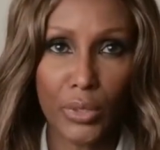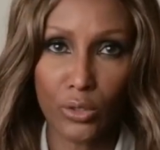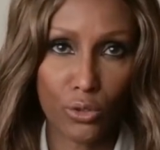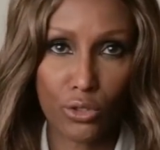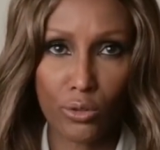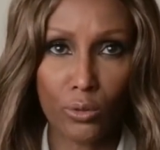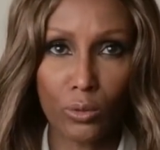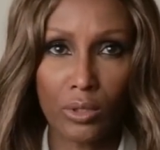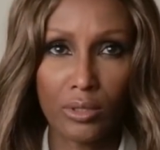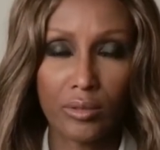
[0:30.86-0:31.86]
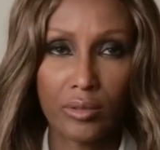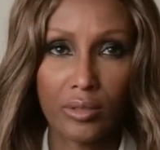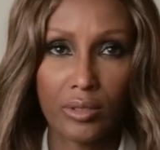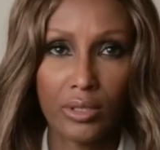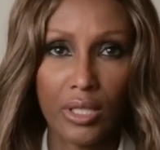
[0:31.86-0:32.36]
been to school.
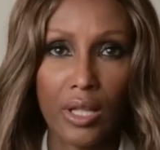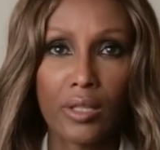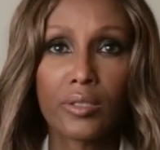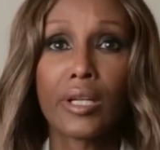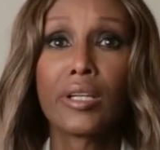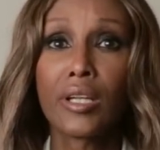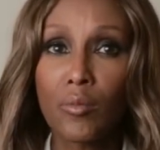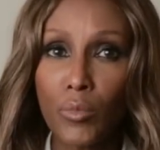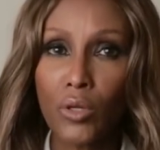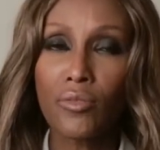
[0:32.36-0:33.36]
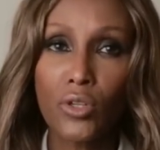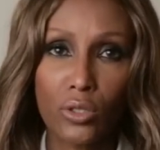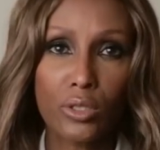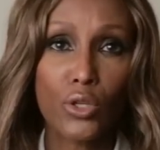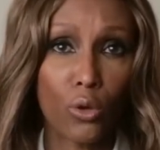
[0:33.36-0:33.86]
The number of
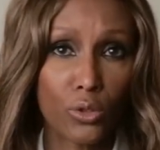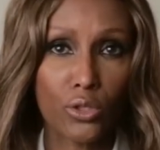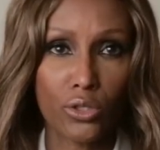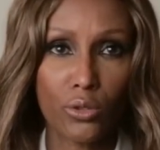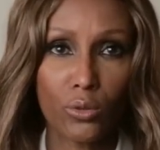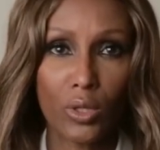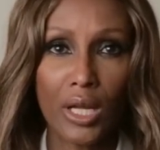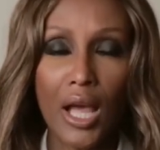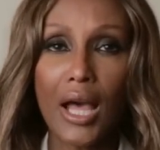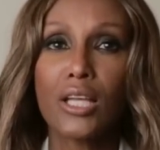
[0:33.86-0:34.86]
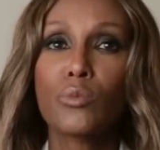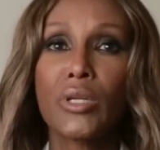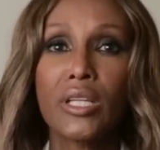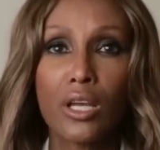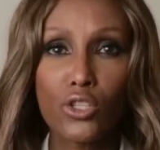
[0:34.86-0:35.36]
girls going to school has
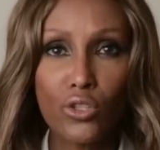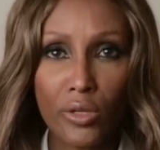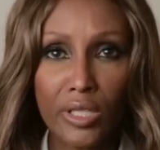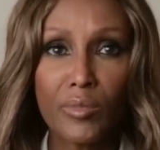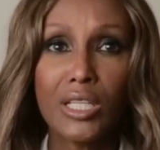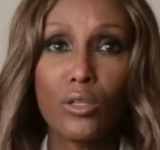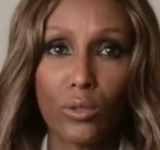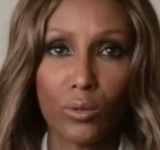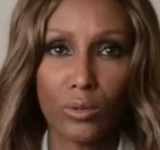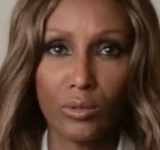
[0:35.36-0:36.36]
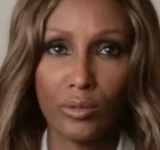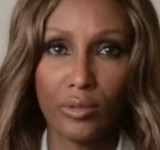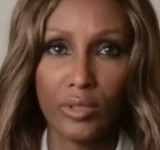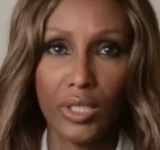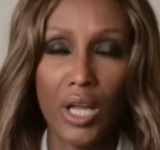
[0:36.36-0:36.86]
been extremely low.
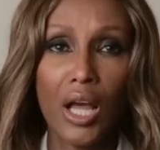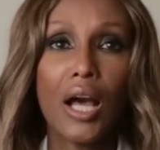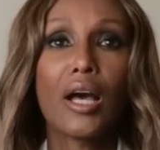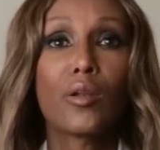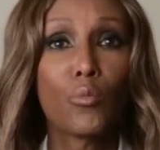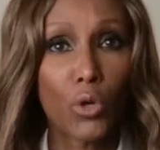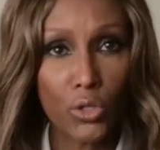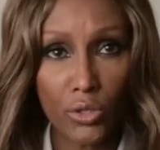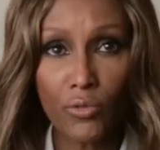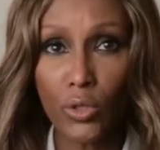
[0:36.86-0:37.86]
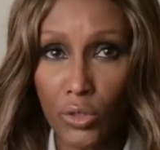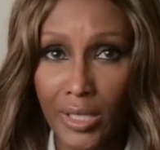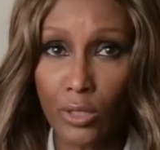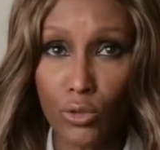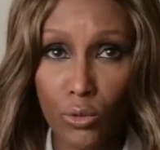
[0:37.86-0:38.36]
And most of those
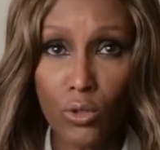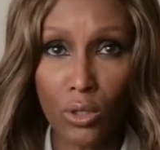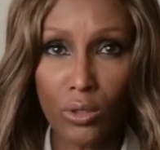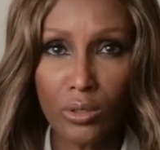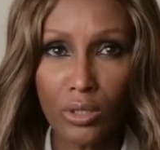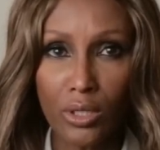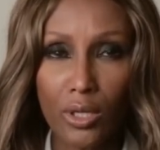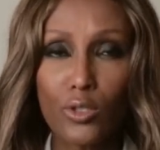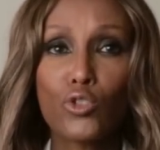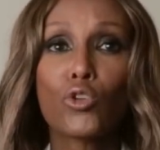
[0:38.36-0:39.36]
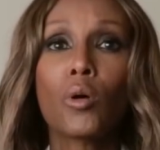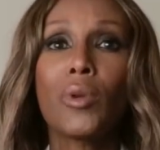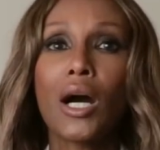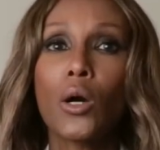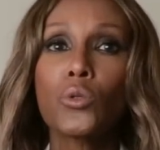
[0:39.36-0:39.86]
that do go
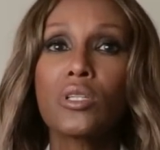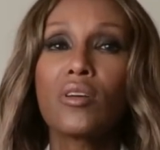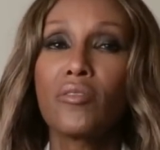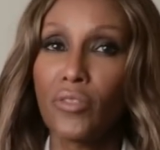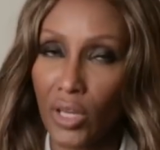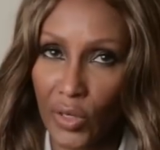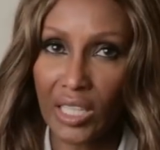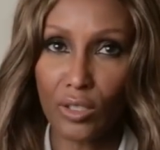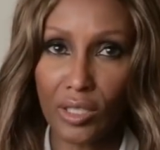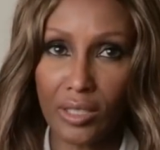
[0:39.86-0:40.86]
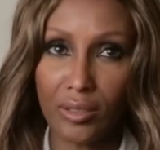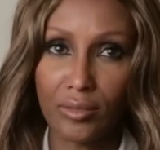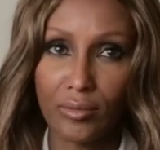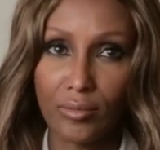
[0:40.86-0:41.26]
drop out very early.